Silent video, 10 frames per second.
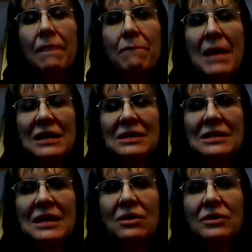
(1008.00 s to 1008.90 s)
mast
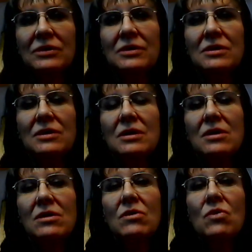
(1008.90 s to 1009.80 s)
cells,
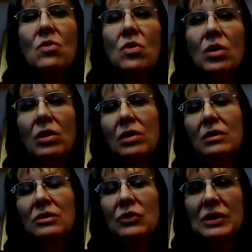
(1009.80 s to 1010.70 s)

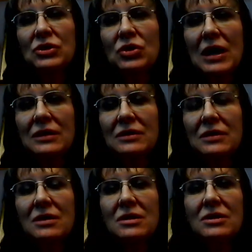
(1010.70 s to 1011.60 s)
or
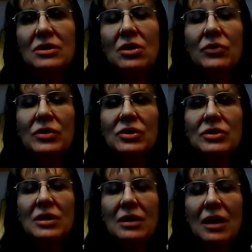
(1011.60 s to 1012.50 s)
leukotrienes. So
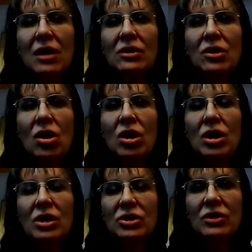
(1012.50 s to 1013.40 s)
there's a
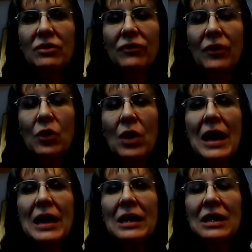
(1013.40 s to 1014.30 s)
large
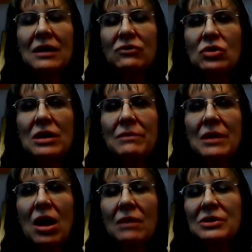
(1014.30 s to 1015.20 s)
variety of
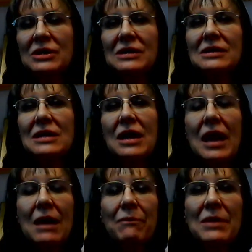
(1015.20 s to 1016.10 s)
treatment options,
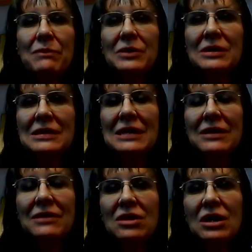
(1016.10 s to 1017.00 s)
and people
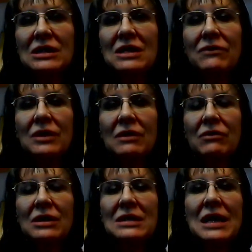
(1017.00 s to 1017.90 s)
see this on TV
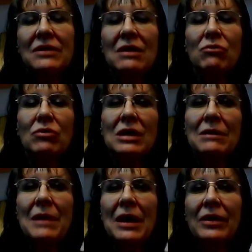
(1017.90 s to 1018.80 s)
every day. They
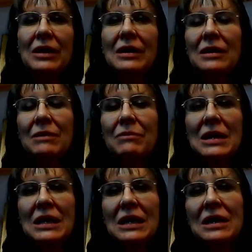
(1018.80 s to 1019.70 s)
read about it in the
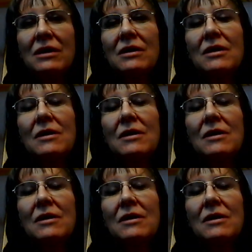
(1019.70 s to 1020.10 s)
media,